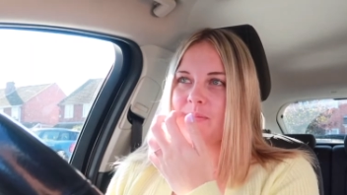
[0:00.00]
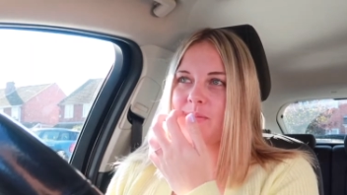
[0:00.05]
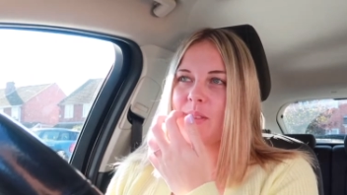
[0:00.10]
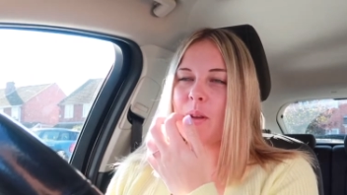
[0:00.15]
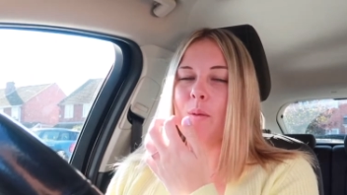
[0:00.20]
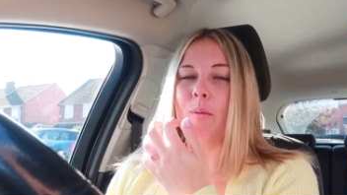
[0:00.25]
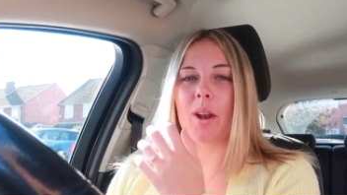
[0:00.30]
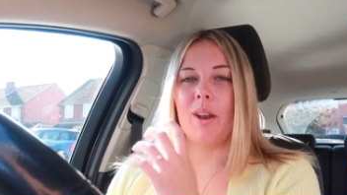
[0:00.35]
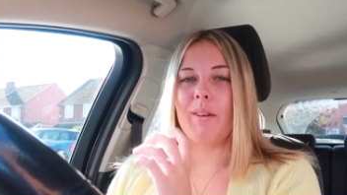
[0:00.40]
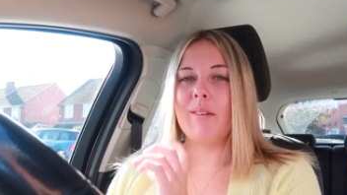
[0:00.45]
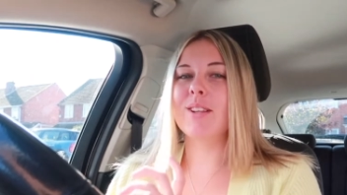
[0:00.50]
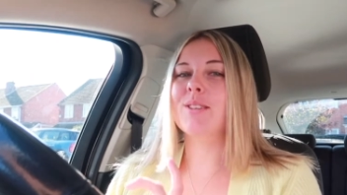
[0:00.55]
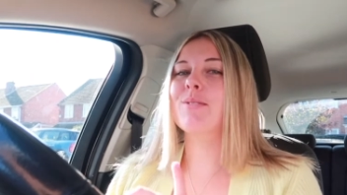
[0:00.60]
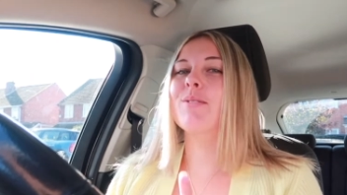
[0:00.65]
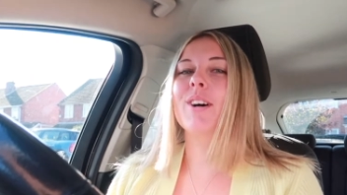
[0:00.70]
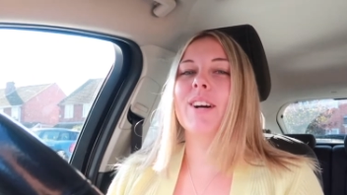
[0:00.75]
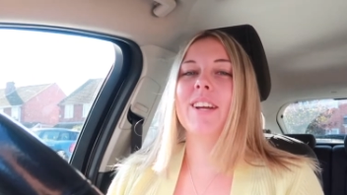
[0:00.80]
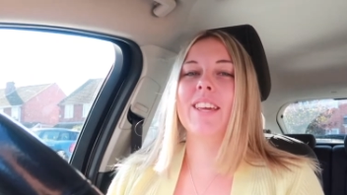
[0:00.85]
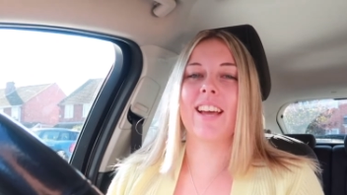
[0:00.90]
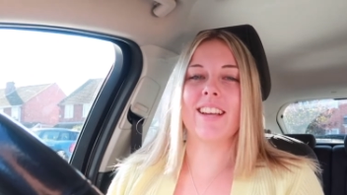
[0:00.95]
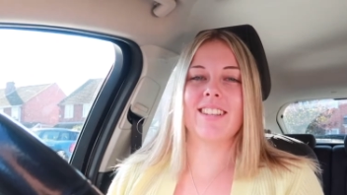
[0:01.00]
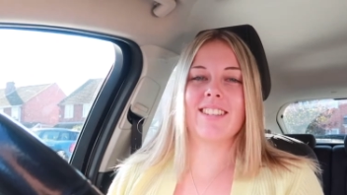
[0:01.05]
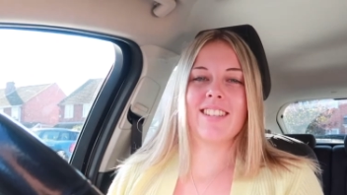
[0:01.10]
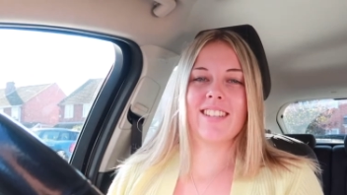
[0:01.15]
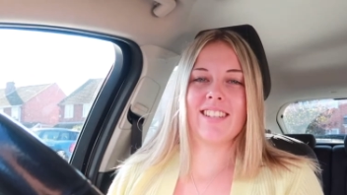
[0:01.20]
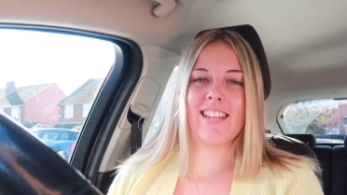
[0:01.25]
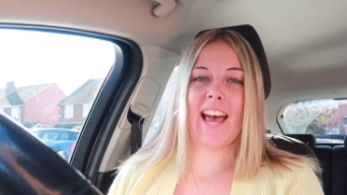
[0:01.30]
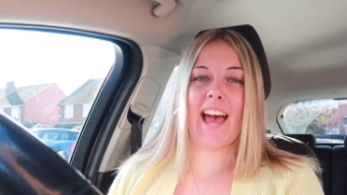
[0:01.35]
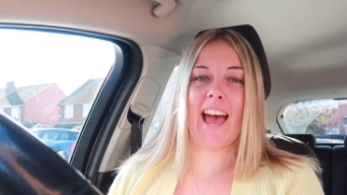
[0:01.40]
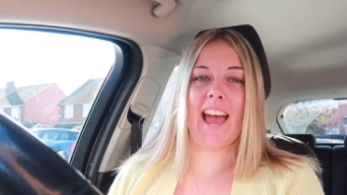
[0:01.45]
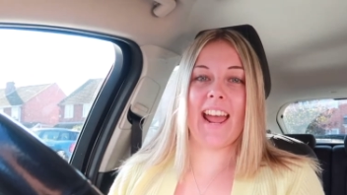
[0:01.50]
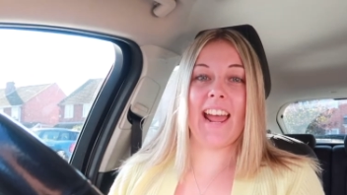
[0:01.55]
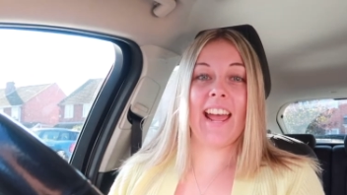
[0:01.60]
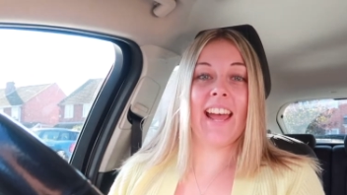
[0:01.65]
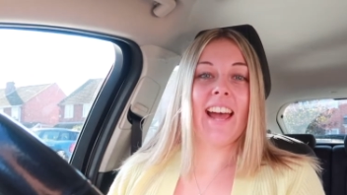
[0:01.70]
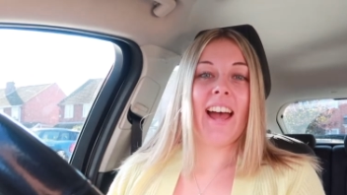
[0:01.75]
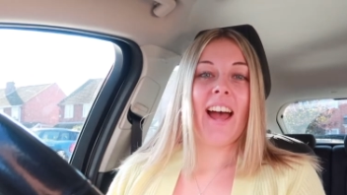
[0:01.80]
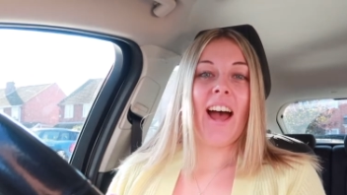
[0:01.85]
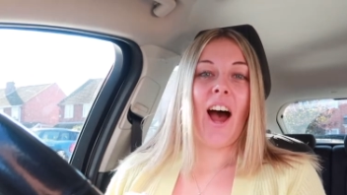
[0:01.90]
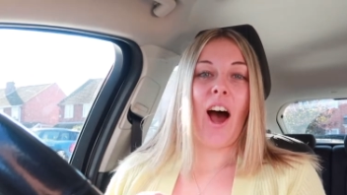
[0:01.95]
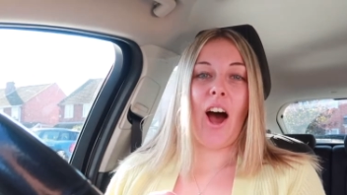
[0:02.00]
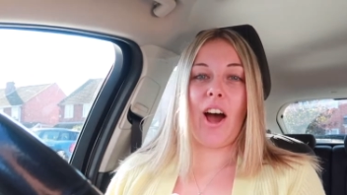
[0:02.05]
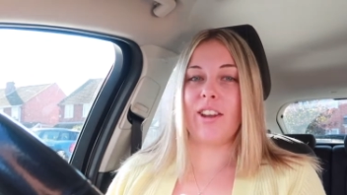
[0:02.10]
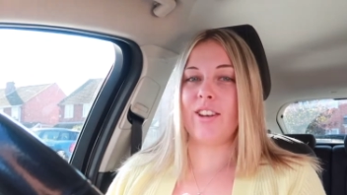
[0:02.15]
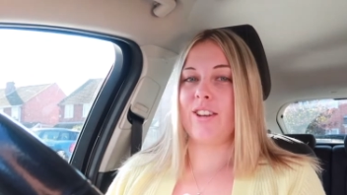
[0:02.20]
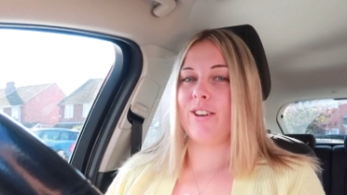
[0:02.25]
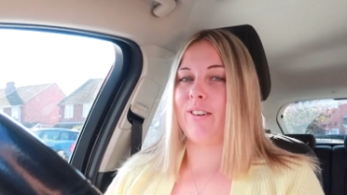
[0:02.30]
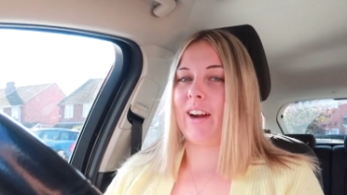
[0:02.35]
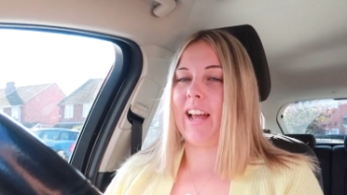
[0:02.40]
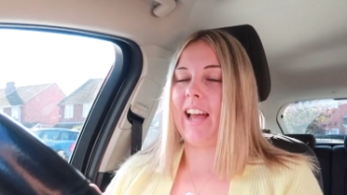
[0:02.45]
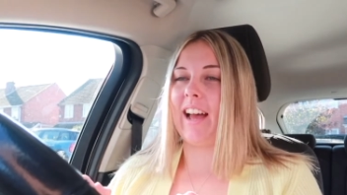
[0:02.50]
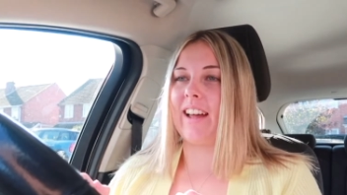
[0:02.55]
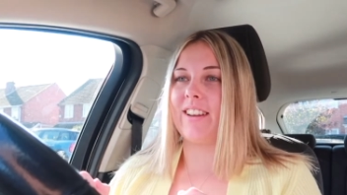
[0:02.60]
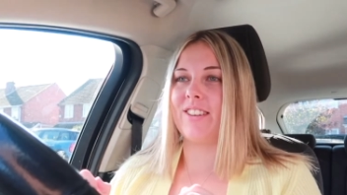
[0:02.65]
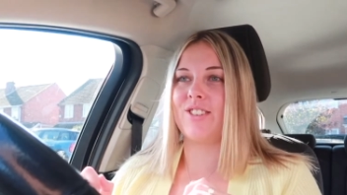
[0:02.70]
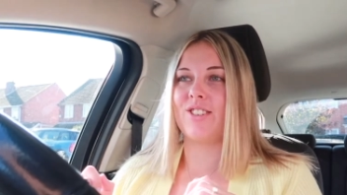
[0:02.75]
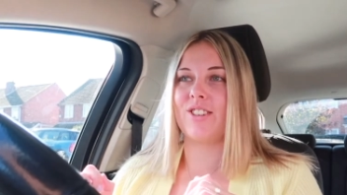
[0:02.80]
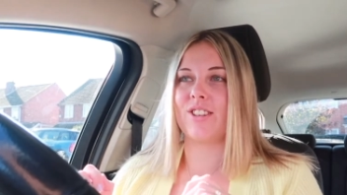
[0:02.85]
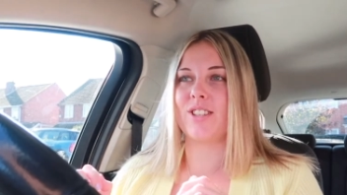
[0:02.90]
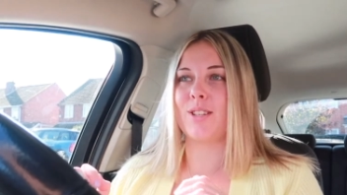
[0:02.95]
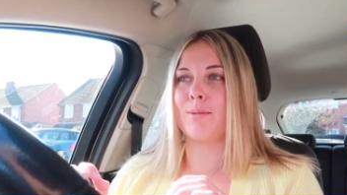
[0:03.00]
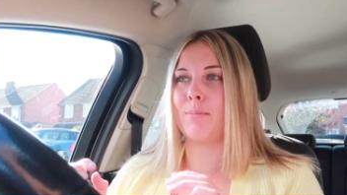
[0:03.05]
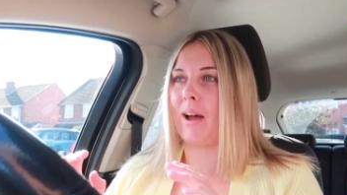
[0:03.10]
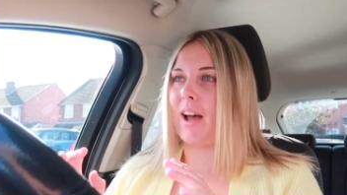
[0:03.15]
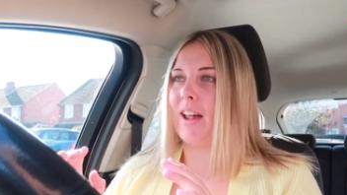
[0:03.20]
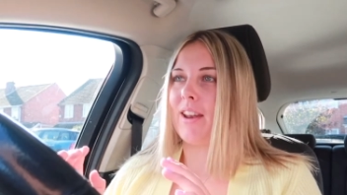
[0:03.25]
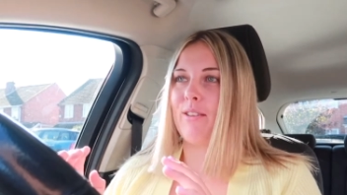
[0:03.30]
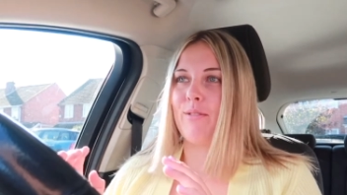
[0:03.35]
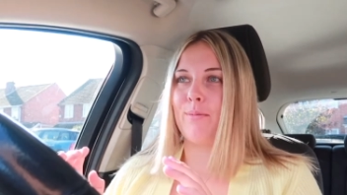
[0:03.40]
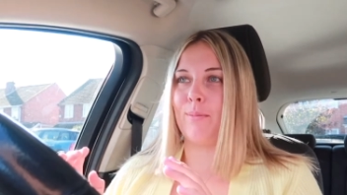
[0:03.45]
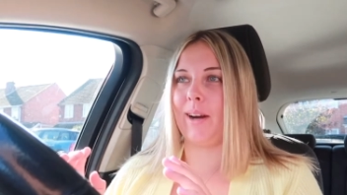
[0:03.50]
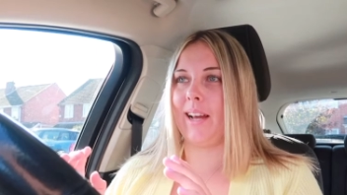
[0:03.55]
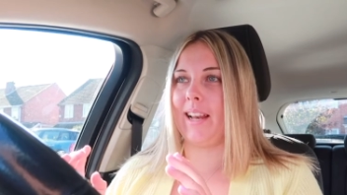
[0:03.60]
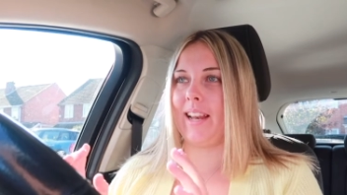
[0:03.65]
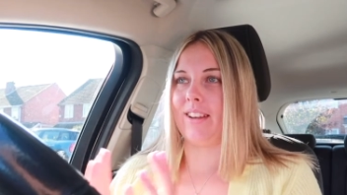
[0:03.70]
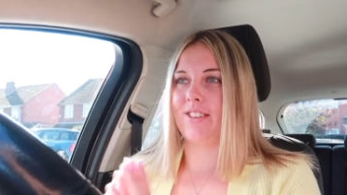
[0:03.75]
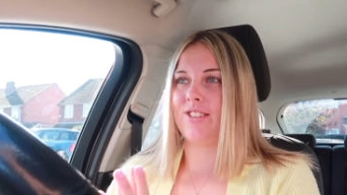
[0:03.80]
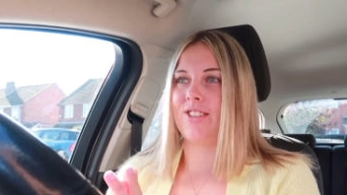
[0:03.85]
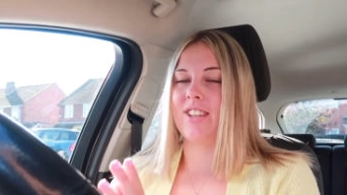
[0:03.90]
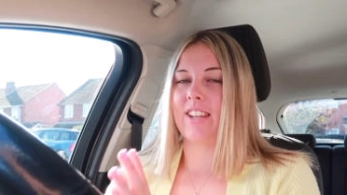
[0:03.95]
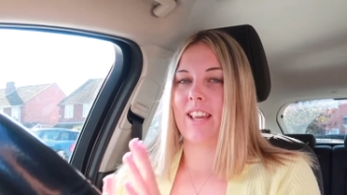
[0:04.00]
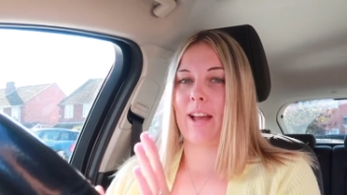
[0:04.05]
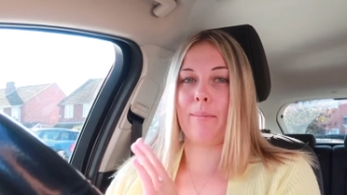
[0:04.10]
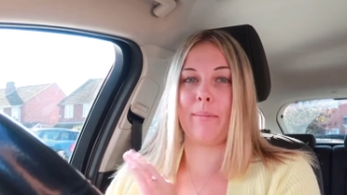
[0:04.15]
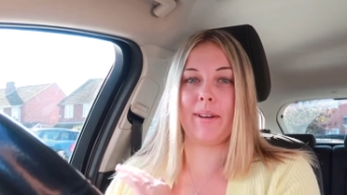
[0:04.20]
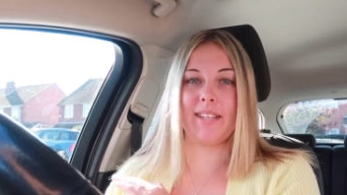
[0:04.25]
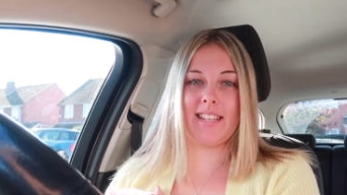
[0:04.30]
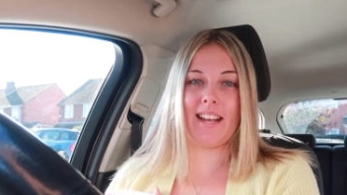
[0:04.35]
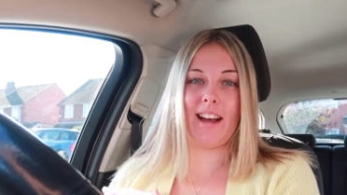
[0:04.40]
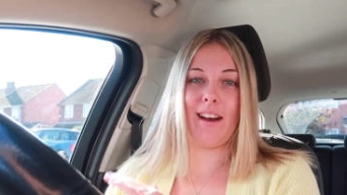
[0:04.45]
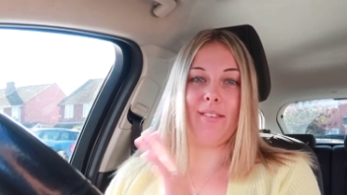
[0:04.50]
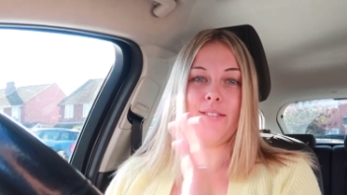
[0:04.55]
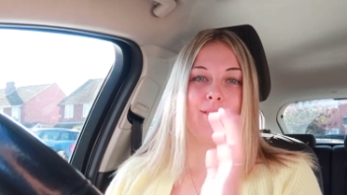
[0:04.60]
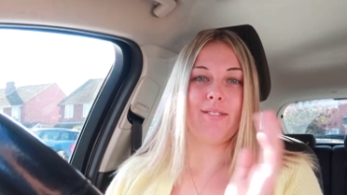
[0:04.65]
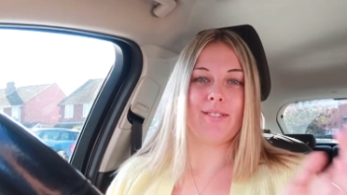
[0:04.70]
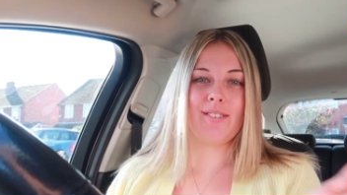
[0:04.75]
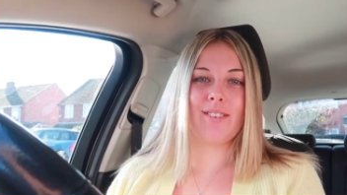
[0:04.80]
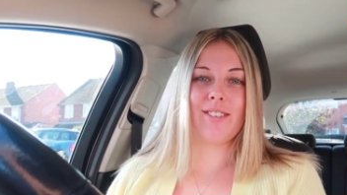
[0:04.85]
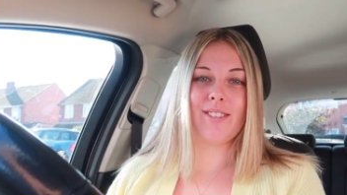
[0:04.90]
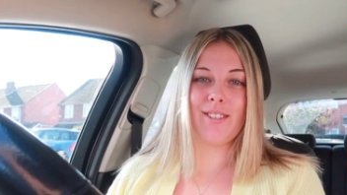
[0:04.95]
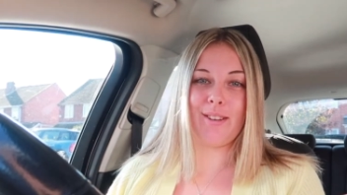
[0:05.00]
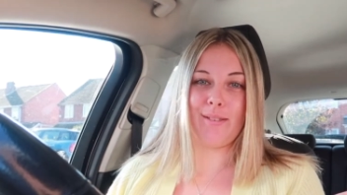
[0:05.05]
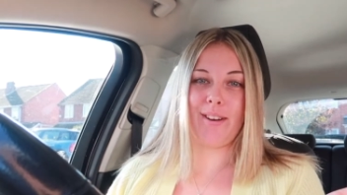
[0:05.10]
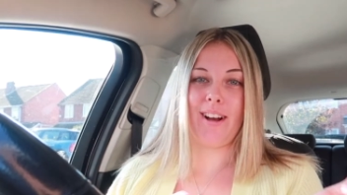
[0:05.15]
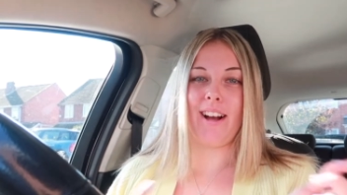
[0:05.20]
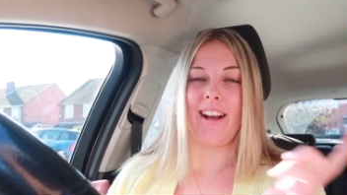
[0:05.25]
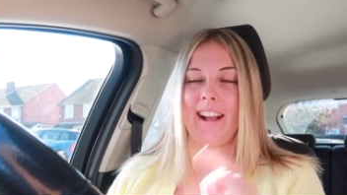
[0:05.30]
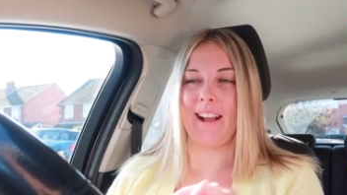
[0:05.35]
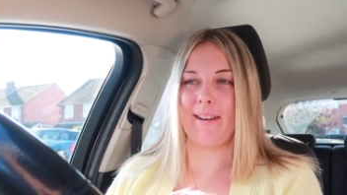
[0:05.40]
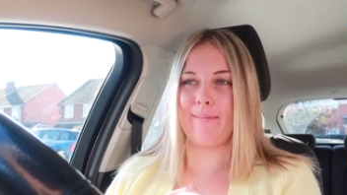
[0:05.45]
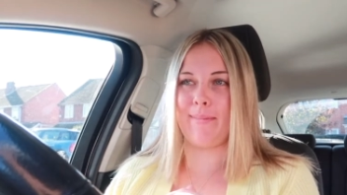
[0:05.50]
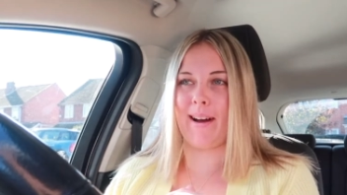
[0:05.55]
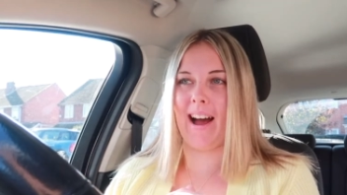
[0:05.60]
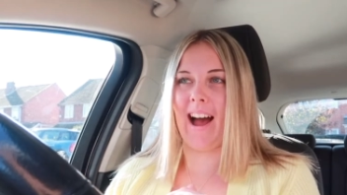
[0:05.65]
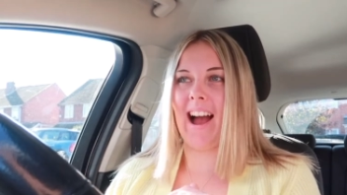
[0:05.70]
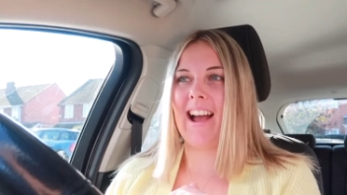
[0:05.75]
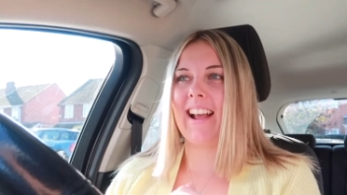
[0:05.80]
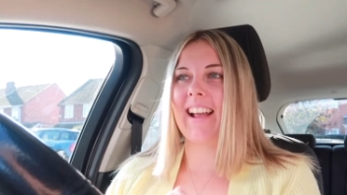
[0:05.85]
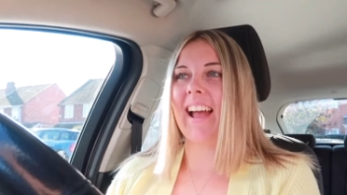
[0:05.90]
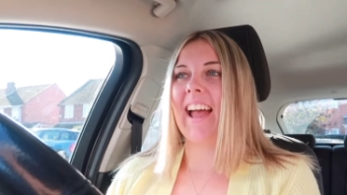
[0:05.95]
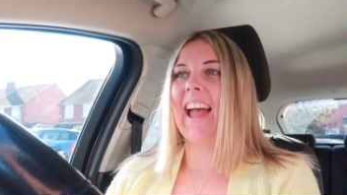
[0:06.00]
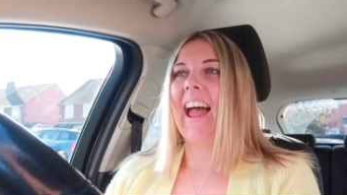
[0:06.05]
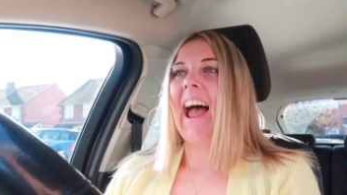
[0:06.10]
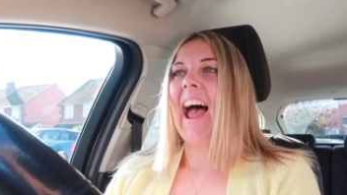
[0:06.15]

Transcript: I went to work yesterday, I knew I had just about enough mileage to get myself to work and back,